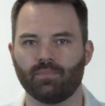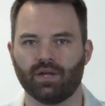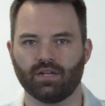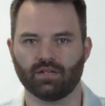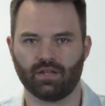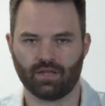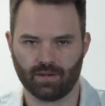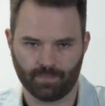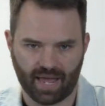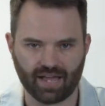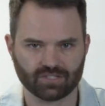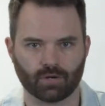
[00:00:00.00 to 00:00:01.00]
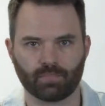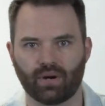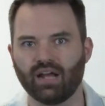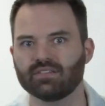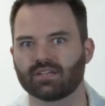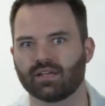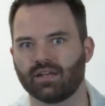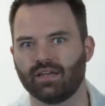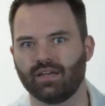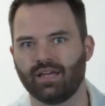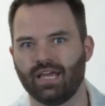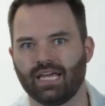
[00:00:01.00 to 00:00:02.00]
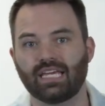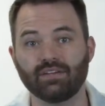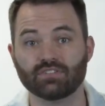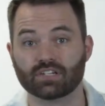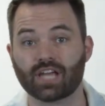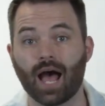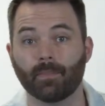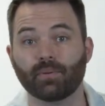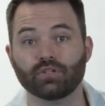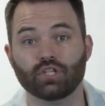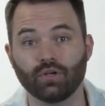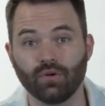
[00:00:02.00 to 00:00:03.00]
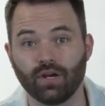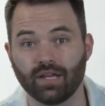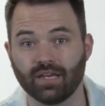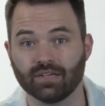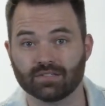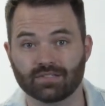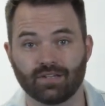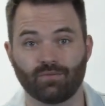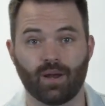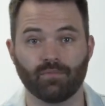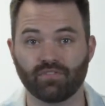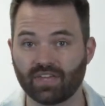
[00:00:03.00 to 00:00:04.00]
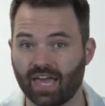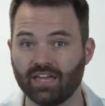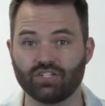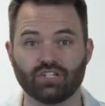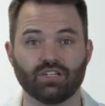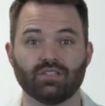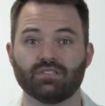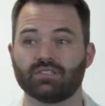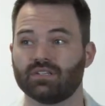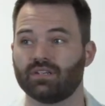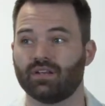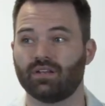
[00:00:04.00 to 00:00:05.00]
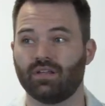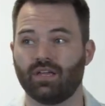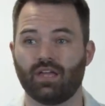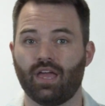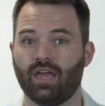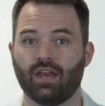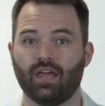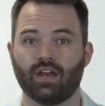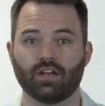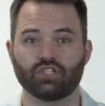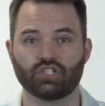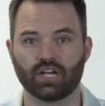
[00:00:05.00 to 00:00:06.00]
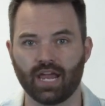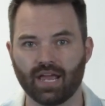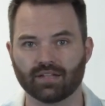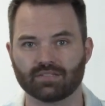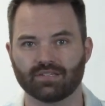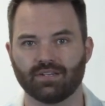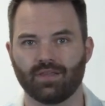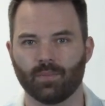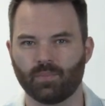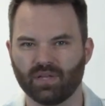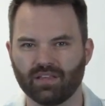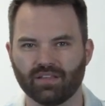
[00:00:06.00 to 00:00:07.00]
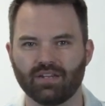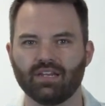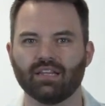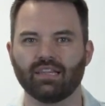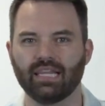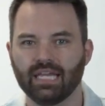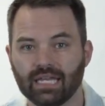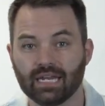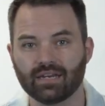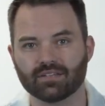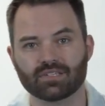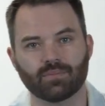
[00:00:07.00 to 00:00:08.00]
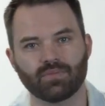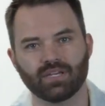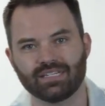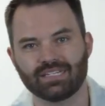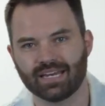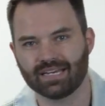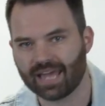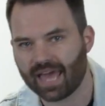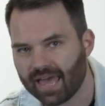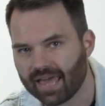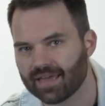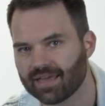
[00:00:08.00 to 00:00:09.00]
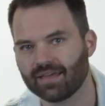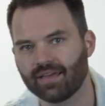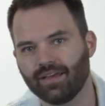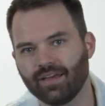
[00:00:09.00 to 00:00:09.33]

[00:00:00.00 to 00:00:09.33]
but it impacts our present. It gives us opportunities and ramifications and a chance and the ability to lean into something today